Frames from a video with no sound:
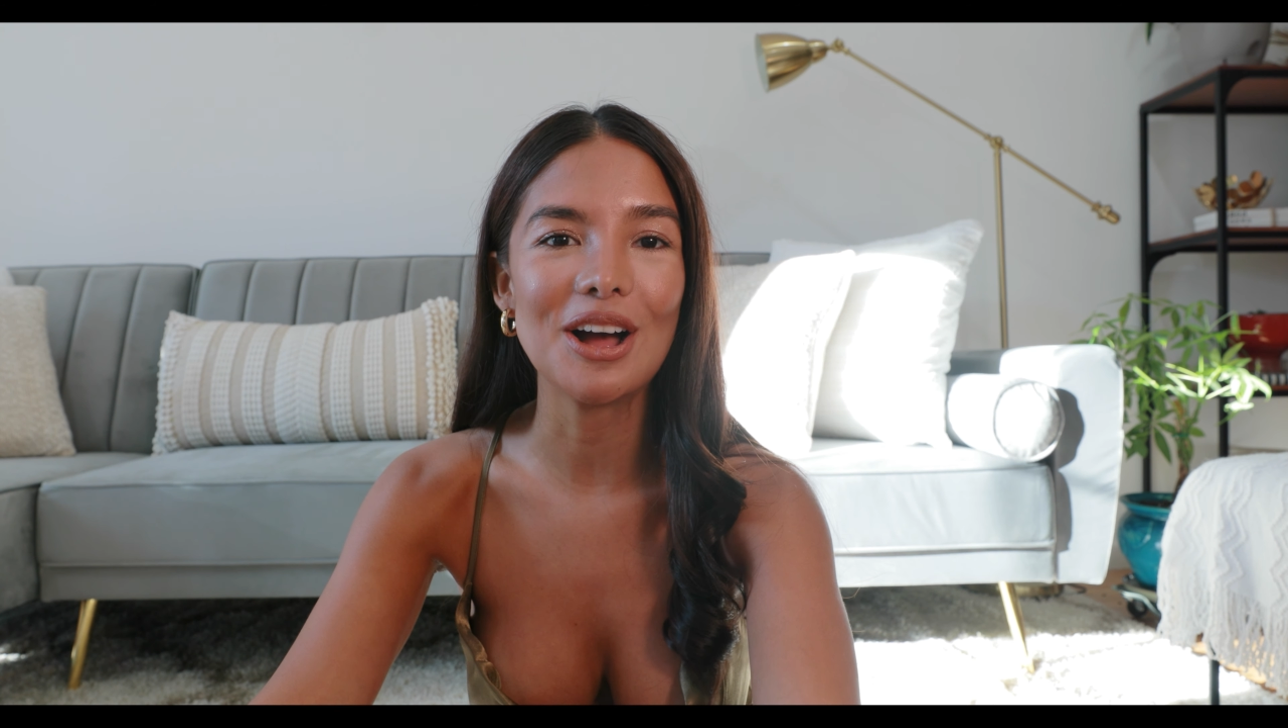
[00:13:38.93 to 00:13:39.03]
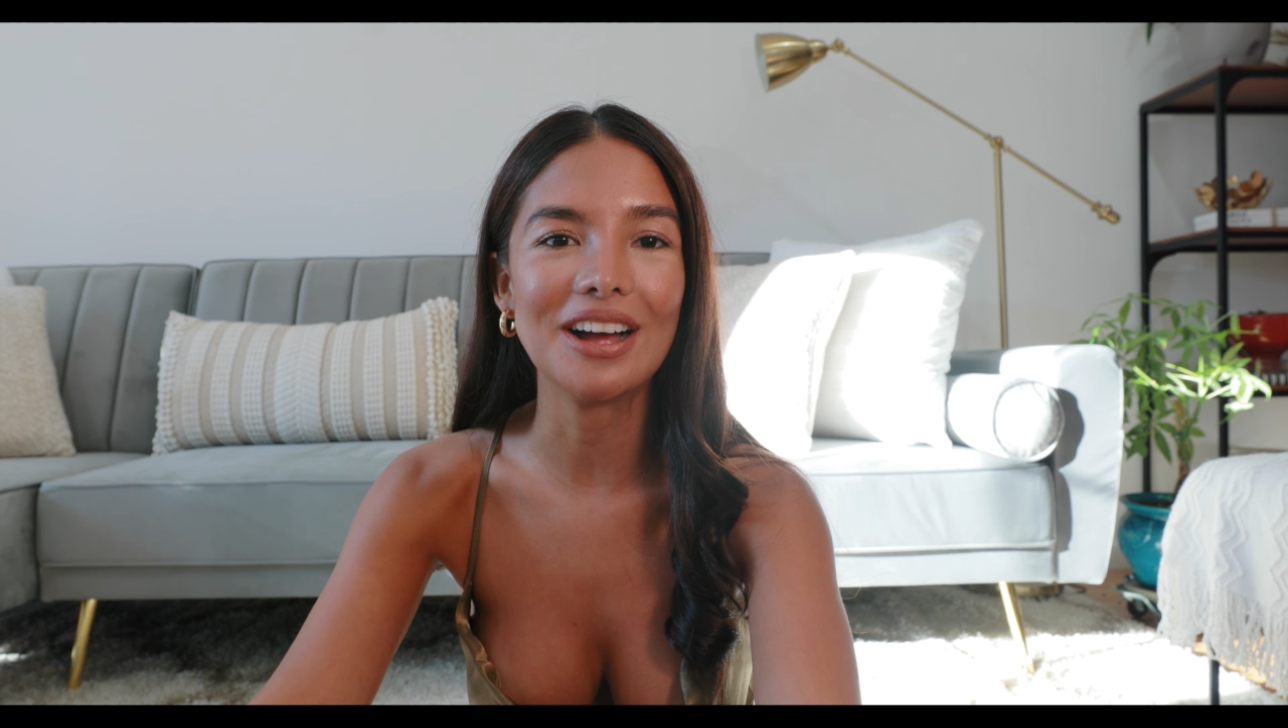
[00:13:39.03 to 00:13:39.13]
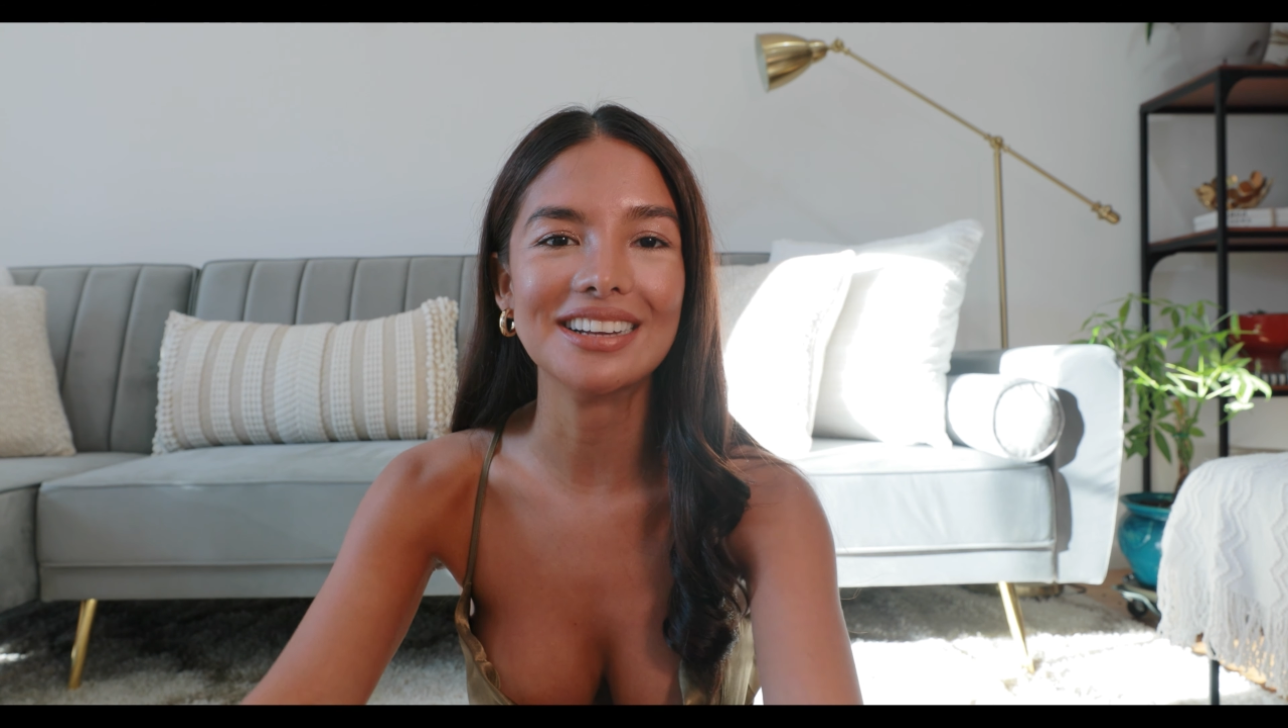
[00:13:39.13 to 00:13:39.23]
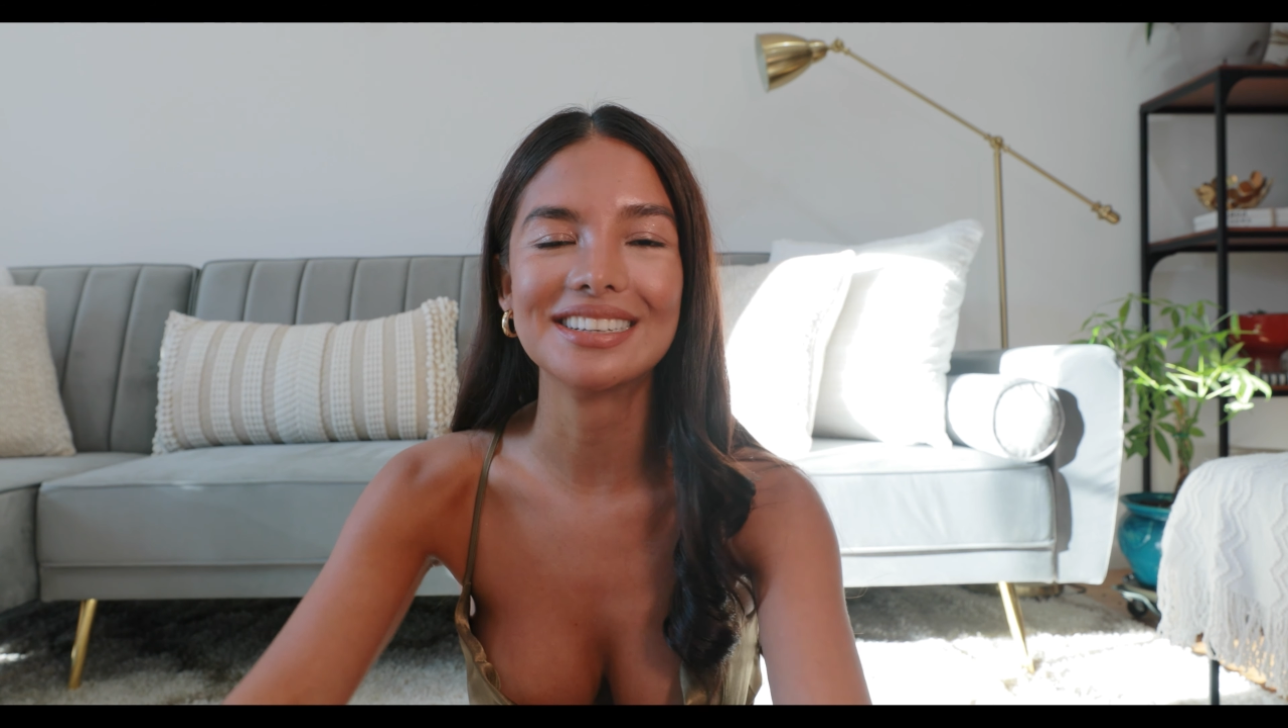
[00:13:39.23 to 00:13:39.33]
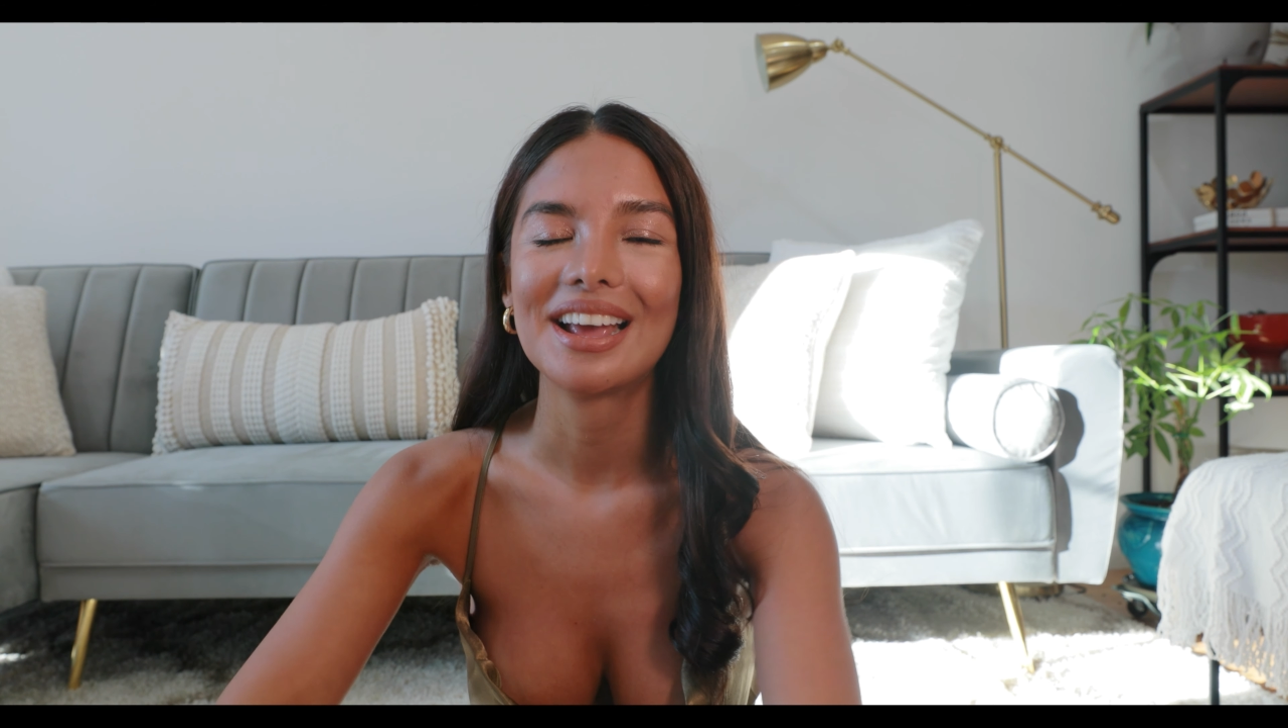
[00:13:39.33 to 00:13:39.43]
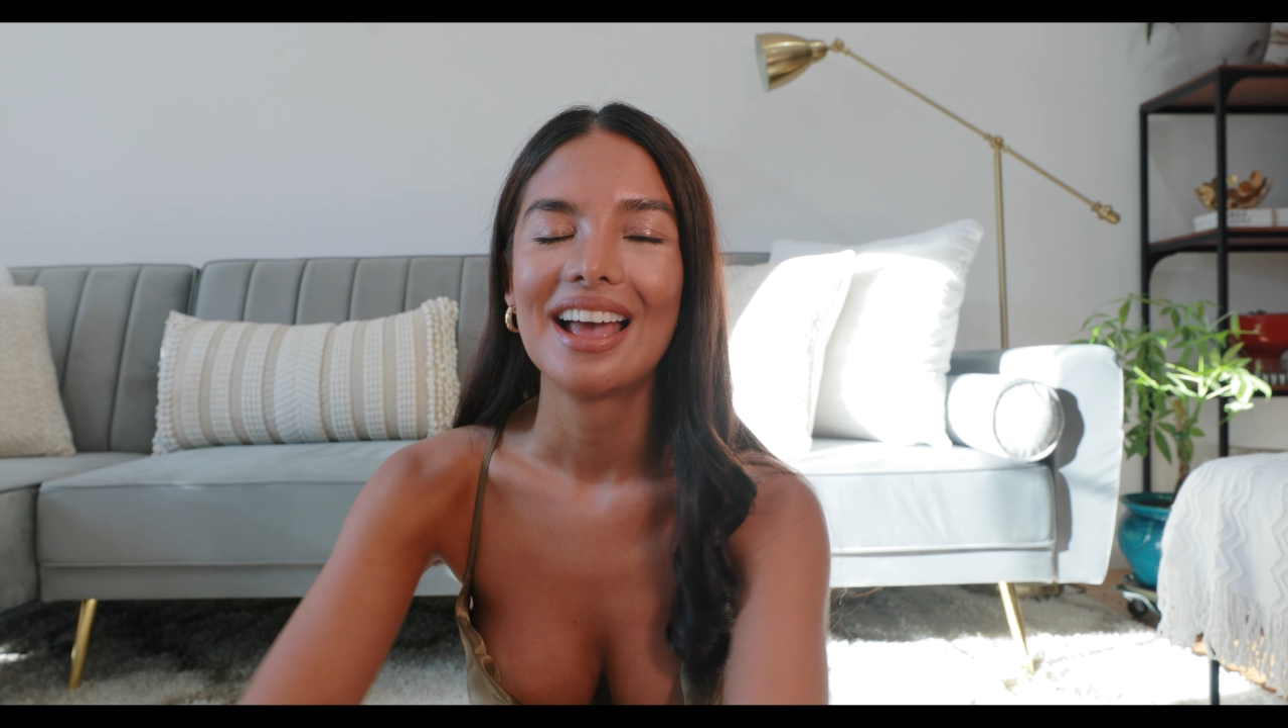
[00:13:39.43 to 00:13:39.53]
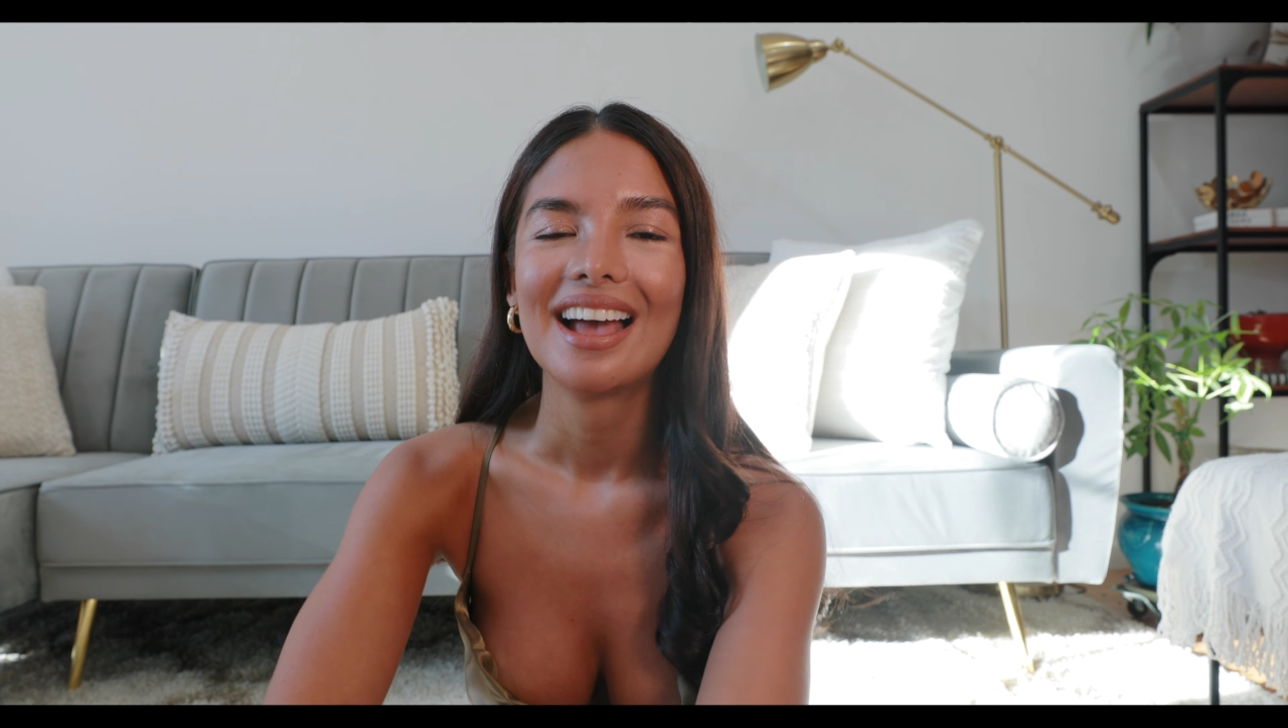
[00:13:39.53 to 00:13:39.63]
on.